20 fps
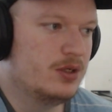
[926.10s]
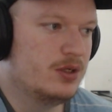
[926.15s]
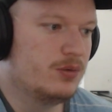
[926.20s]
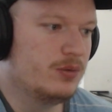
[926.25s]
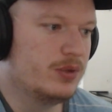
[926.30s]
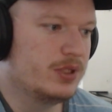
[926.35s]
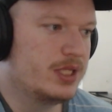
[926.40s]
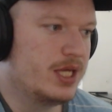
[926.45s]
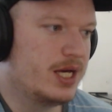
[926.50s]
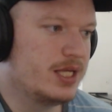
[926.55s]

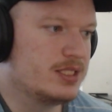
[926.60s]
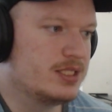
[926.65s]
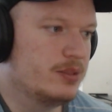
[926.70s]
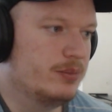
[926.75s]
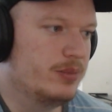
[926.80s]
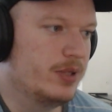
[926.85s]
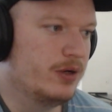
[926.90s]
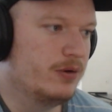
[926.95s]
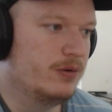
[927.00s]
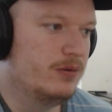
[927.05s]
what that's
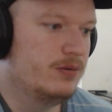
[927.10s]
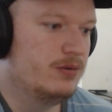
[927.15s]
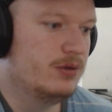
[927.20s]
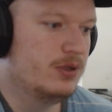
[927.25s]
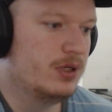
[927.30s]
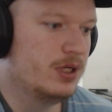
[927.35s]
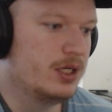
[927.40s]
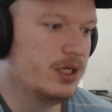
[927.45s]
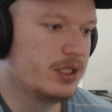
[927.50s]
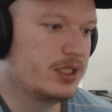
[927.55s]
about.
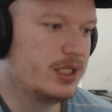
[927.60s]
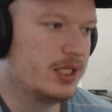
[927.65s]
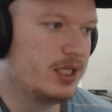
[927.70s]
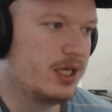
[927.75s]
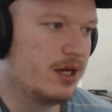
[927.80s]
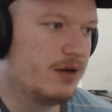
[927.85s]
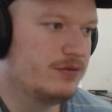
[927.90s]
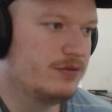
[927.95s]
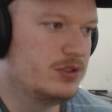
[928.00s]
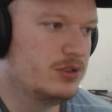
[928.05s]
King
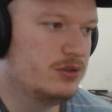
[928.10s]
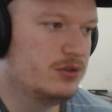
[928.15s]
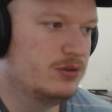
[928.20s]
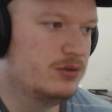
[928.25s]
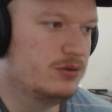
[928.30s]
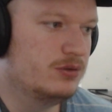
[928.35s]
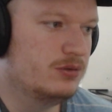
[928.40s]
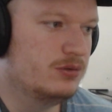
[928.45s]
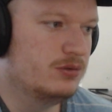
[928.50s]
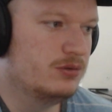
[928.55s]

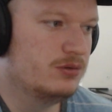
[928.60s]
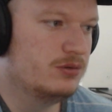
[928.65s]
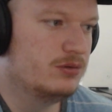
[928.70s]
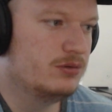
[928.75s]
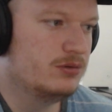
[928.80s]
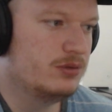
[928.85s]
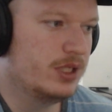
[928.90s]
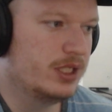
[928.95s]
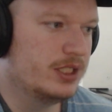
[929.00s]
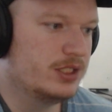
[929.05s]
f2,
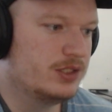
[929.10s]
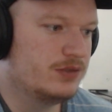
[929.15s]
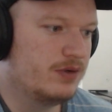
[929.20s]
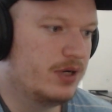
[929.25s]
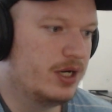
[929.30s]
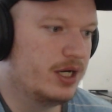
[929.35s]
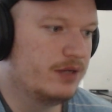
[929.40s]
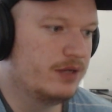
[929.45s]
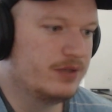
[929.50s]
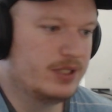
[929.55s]

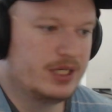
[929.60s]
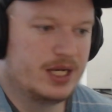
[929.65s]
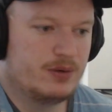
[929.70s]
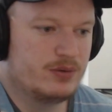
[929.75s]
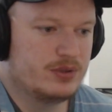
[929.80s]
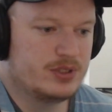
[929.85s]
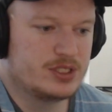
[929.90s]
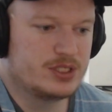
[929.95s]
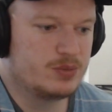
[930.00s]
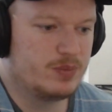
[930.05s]
h5, and now
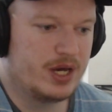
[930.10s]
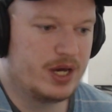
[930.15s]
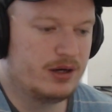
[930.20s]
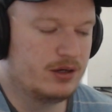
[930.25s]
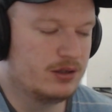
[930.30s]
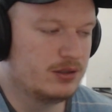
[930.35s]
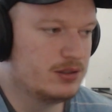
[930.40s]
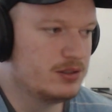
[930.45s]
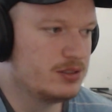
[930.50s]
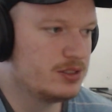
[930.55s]
we're just
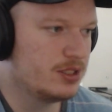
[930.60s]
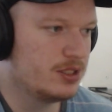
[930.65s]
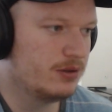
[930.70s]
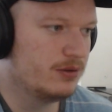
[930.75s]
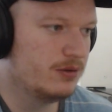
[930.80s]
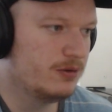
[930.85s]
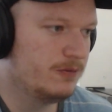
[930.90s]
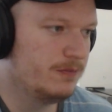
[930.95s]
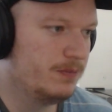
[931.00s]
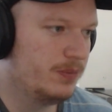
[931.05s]
better.
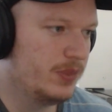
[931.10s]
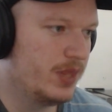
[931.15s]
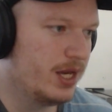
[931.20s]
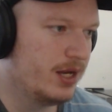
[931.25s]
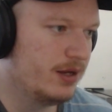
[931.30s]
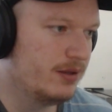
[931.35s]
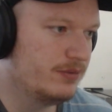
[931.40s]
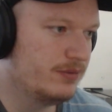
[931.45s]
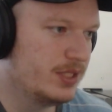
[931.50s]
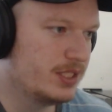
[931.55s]
So
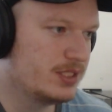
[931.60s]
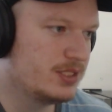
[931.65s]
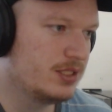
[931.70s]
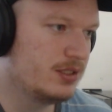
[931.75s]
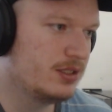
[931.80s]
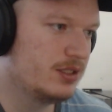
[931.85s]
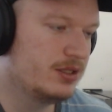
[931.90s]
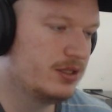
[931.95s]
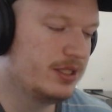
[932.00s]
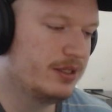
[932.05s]
yeah, that's
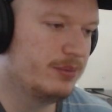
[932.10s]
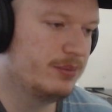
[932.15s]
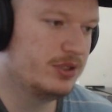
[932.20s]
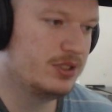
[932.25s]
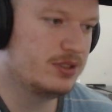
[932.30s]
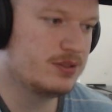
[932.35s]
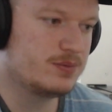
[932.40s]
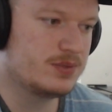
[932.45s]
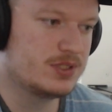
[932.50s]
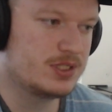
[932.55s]
the good thing about
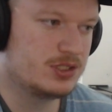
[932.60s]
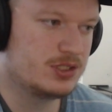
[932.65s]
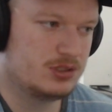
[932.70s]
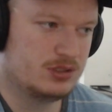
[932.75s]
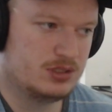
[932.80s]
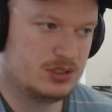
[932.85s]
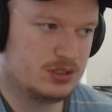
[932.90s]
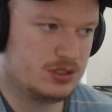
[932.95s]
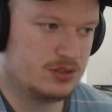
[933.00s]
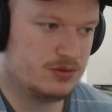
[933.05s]
these
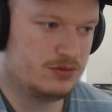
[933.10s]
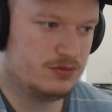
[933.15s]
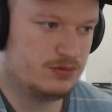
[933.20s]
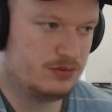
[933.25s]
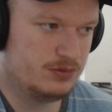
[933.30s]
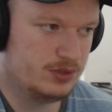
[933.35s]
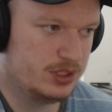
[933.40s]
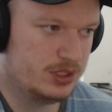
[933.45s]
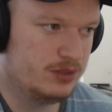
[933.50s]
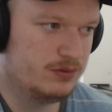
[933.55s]
positions, is they're
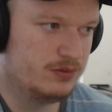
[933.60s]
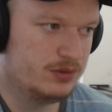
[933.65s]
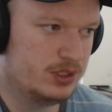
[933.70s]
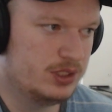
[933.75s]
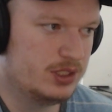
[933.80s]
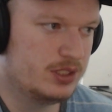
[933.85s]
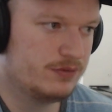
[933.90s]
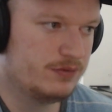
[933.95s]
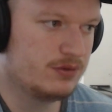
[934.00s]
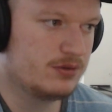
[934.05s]
really, really
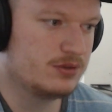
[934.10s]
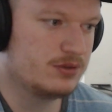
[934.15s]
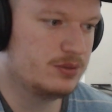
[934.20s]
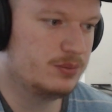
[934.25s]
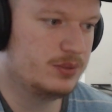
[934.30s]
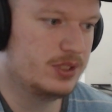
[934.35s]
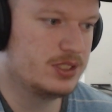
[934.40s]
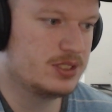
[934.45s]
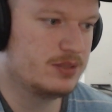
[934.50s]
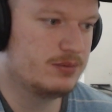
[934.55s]
difficult to
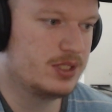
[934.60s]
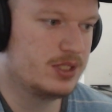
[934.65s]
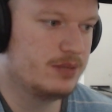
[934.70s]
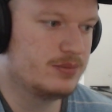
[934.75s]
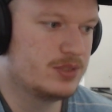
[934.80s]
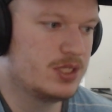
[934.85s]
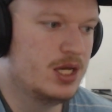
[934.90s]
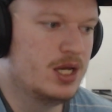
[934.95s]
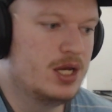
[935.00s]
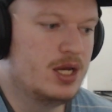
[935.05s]
play
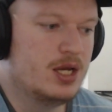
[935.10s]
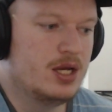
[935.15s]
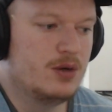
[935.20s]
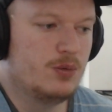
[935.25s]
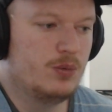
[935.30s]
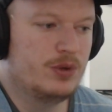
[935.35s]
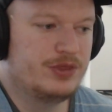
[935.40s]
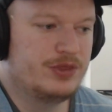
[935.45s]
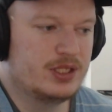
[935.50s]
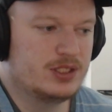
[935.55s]
sometimes.
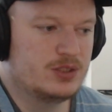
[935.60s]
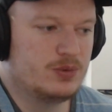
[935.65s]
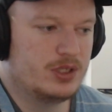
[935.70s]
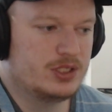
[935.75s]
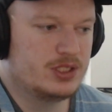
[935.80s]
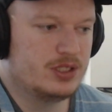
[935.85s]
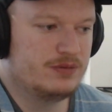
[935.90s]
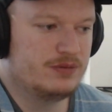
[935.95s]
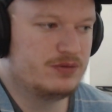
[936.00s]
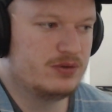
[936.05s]
One thing to
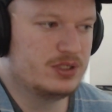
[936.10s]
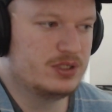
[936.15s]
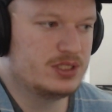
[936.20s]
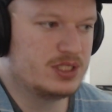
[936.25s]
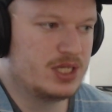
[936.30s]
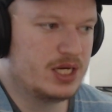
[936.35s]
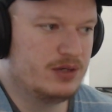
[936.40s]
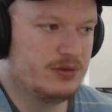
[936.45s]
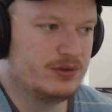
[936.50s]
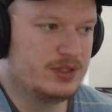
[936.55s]
watch out for is
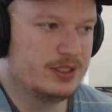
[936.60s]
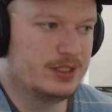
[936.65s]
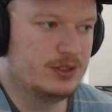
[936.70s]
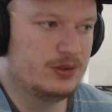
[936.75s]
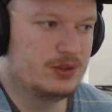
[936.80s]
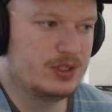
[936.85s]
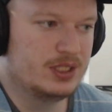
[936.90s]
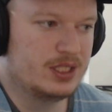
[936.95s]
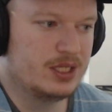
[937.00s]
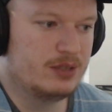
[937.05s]
I don't think you
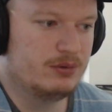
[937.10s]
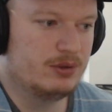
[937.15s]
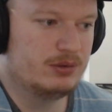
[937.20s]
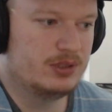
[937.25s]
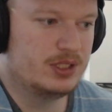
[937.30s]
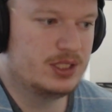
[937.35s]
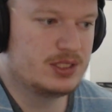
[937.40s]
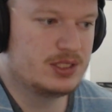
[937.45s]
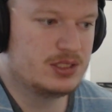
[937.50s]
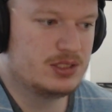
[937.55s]
can get away with
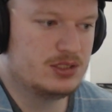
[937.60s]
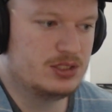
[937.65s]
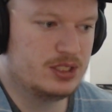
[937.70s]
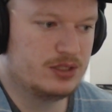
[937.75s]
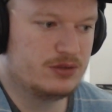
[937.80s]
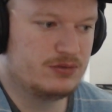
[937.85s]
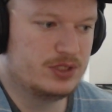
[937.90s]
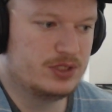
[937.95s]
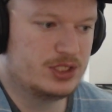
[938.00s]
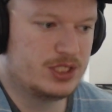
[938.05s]
this.
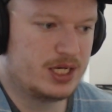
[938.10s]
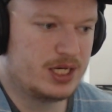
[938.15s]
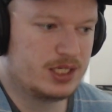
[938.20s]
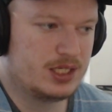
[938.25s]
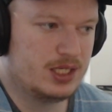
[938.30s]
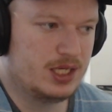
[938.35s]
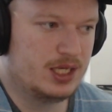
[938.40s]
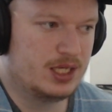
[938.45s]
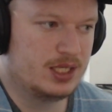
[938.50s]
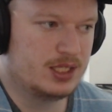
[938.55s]
G3
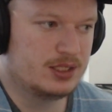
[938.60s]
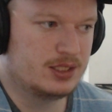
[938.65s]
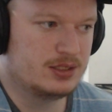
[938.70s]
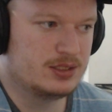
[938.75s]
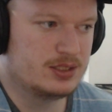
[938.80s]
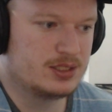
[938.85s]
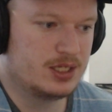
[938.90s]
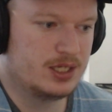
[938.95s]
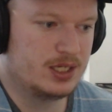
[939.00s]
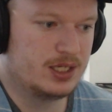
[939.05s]
check, and